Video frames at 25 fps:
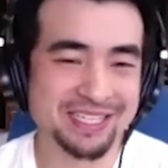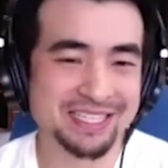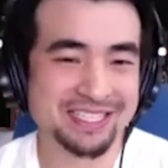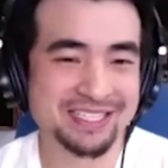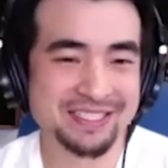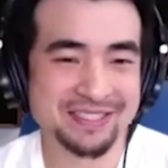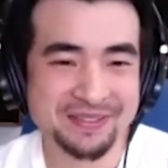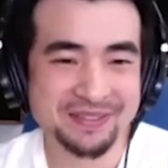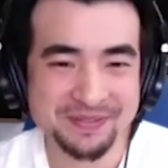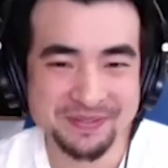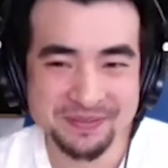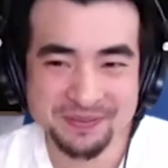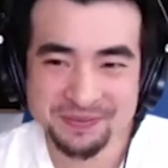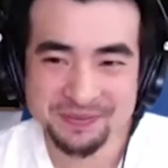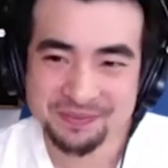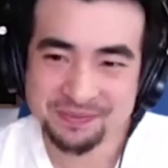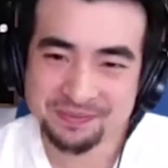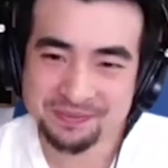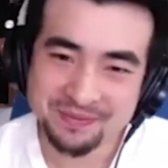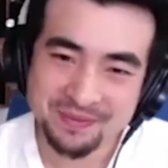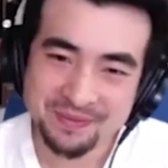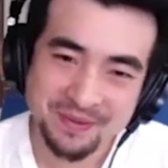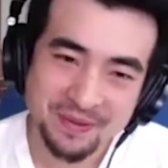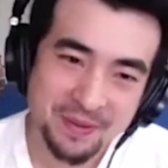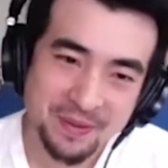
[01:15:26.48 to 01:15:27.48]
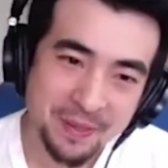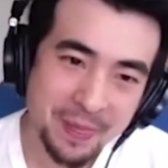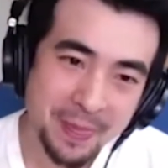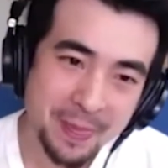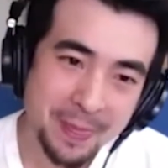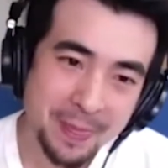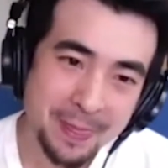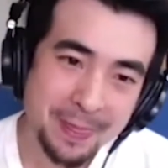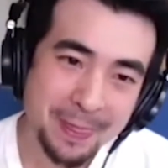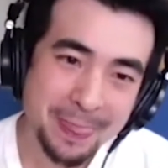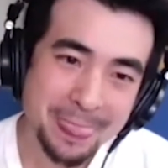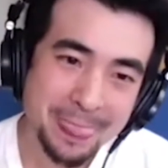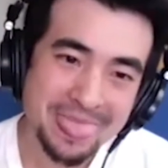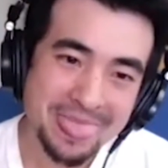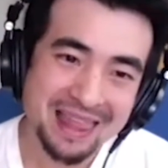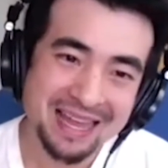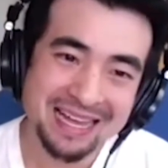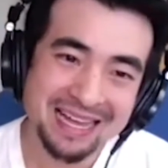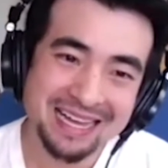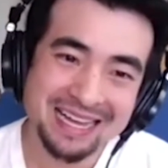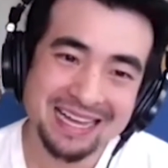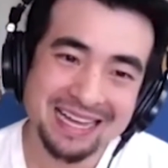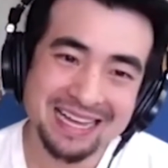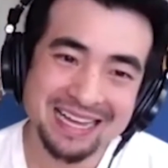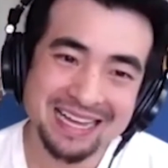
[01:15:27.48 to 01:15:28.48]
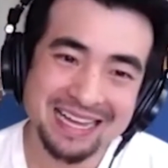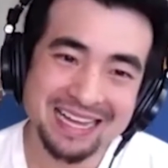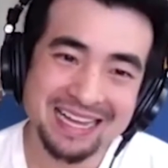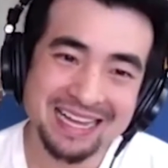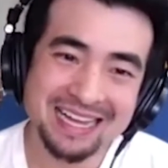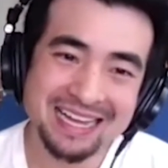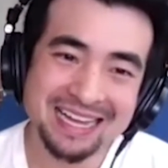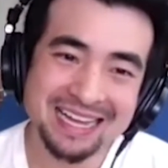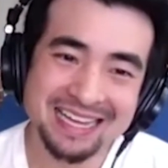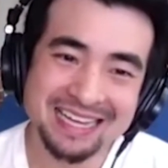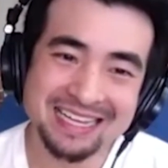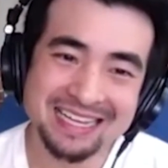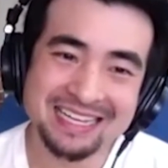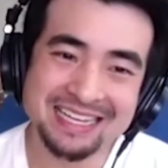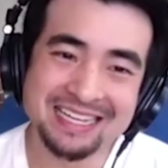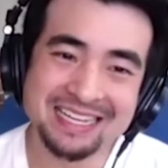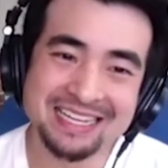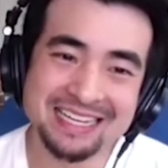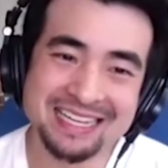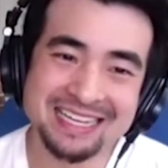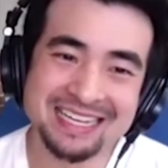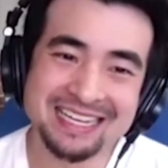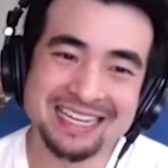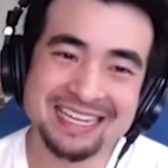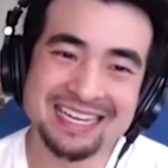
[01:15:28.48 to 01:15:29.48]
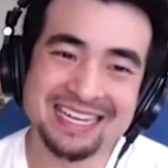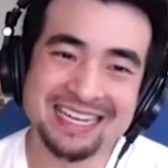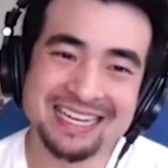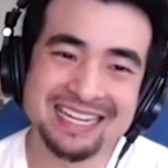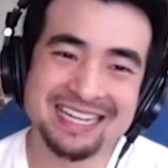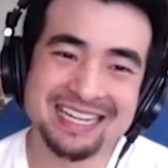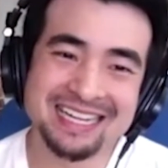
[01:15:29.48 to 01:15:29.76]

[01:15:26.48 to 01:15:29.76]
Guess what? You fail every single day. You're such a failure.